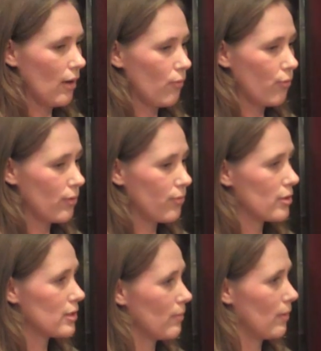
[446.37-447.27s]
For the
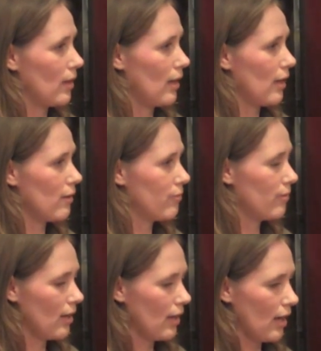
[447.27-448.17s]
first time in my life,
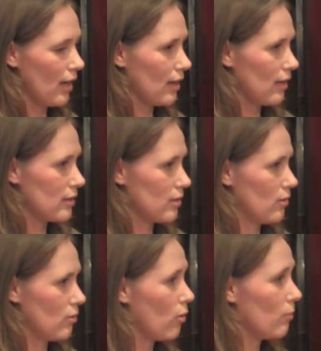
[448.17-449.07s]
I got
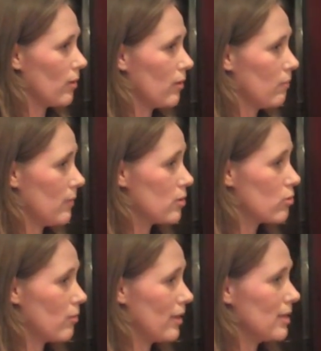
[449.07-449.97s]
a normal
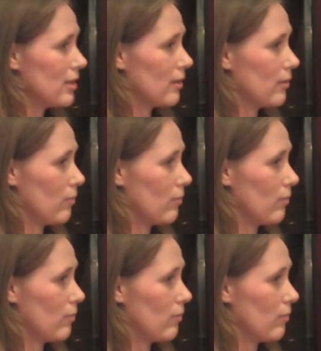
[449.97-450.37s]
menstruation,